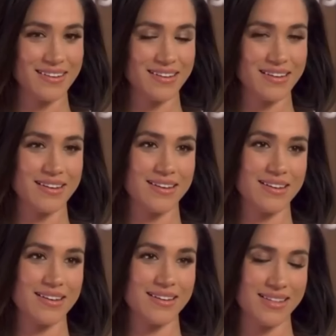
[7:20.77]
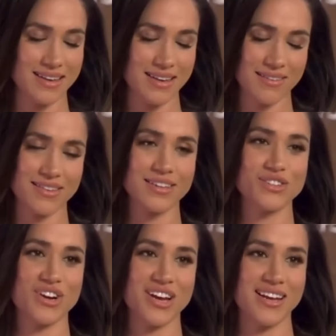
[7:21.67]
attempts to insert
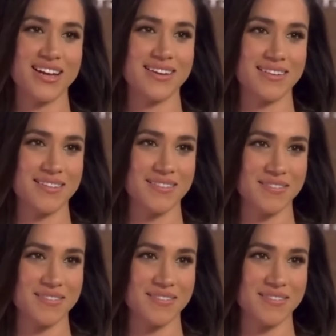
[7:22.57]
themselves